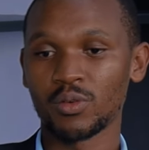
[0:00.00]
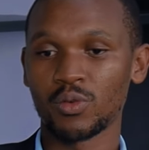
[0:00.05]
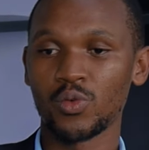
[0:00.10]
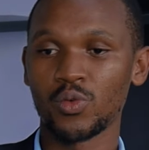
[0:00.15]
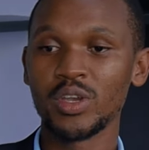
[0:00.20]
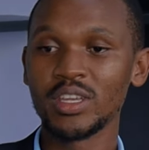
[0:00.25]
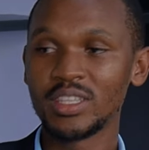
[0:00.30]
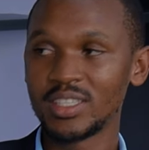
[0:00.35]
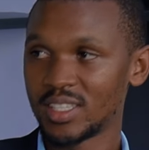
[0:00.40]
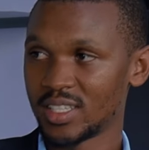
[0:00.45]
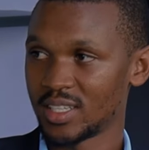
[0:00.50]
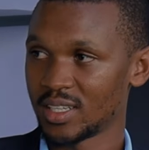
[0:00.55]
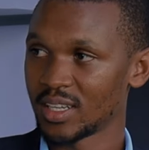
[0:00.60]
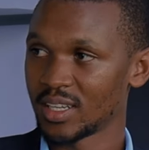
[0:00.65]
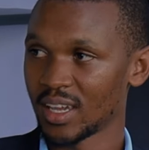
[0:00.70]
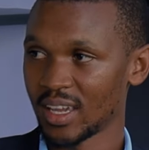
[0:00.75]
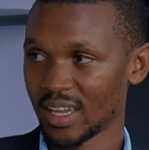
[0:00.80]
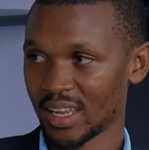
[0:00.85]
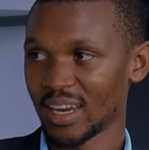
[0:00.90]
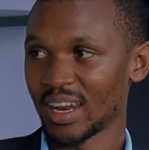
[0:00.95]
which
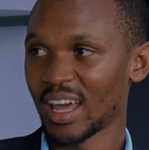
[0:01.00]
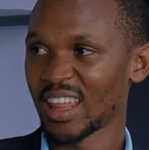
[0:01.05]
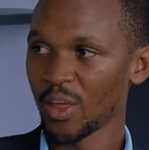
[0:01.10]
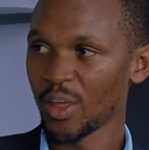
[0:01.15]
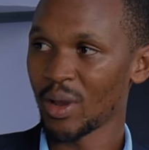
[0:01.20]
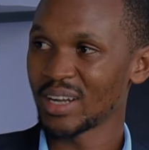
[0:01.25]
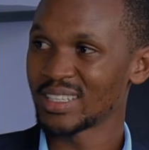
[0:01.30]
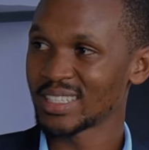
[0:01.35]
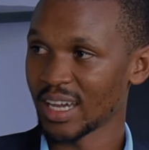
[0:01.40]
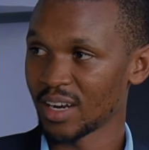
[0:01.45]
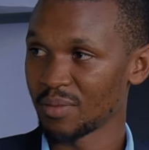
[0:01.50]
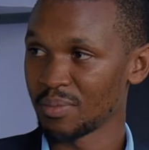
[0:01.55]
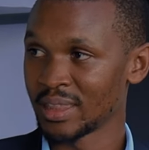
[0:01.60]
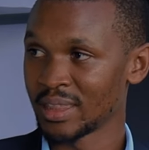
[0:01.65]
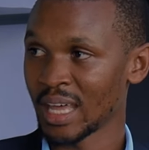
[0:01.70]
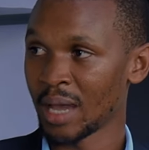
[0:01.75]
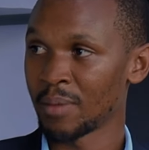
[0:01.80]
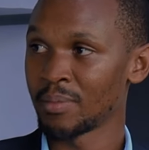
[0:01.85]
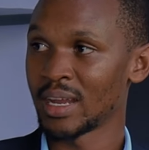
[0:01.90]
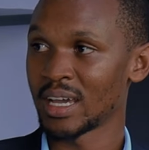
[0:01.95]
in other words can be
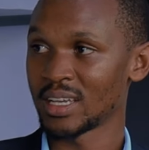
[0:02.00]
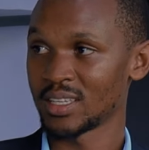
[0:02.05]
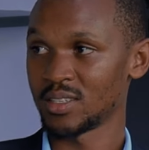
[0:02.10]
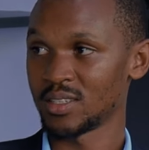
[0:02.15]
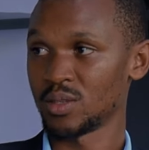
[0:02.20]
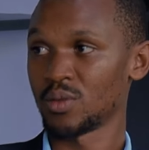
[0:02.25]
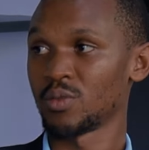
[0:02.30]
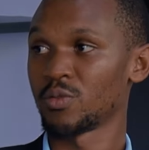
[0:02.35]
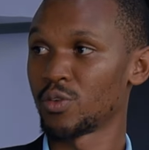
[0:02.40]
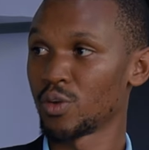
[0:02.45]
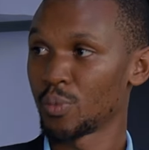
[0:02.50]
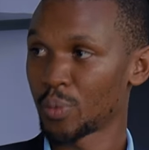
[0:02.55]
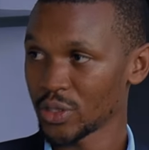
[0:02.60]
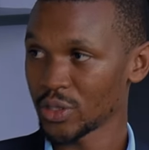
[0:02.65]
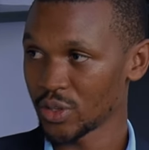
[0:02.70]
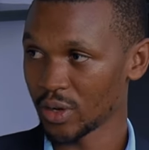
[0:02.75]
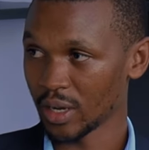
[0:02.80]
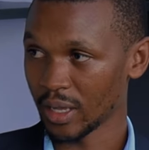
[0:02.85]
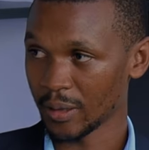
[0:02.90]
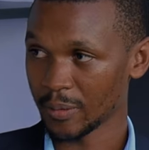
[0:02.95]
termed as food
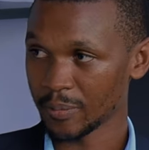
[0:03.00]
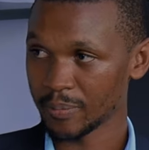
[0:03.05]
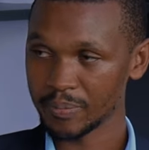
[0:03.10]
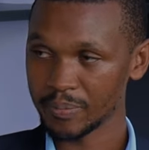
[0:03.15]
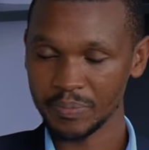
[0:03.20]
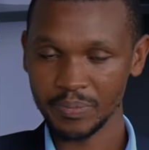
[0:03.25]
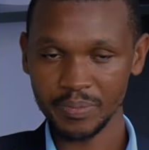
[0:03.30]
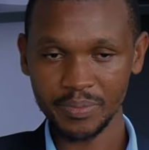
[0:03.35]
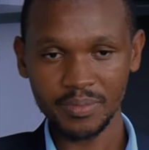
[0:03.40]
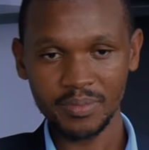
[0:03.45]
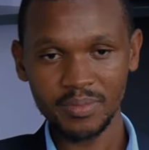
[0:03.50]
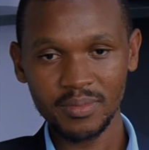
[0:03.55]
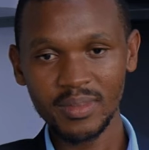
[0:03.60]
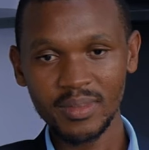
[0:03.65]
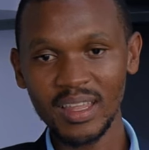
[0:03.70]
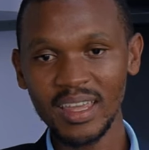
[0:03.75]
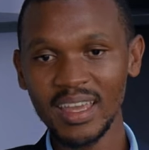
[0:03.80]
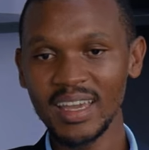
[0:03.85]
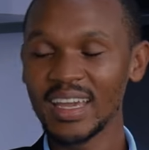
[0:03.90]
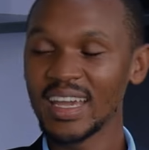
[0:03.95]
poisoning.
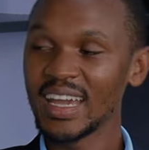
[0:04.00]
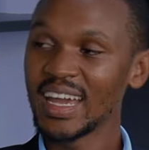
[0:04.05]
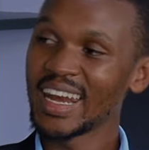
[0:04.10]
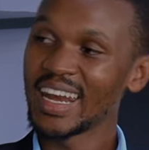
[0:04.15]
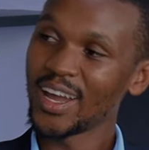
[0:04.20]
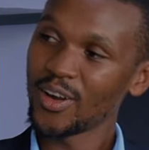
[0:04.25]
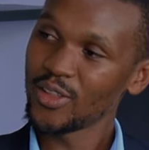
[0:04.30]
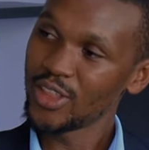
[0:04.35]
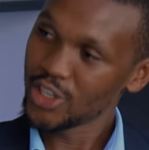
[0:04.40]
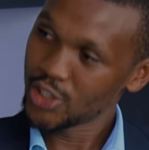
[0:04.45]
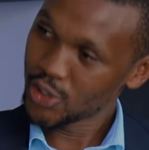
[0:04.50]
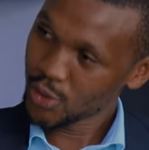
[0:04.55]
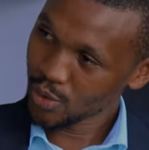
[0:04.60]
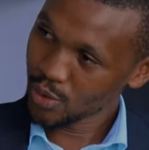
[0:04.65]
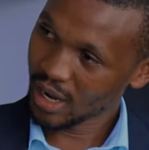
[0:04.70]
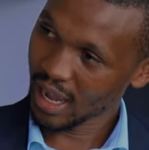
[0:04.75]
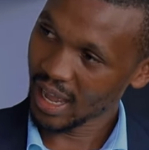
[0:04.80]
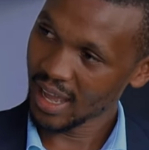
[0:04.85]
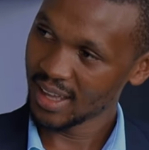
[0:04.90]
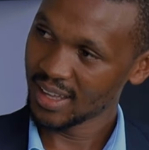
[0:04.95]
Now the
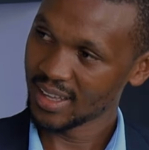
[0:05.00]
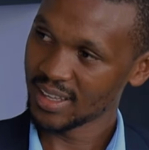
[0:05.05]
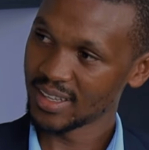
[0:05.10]
sugar,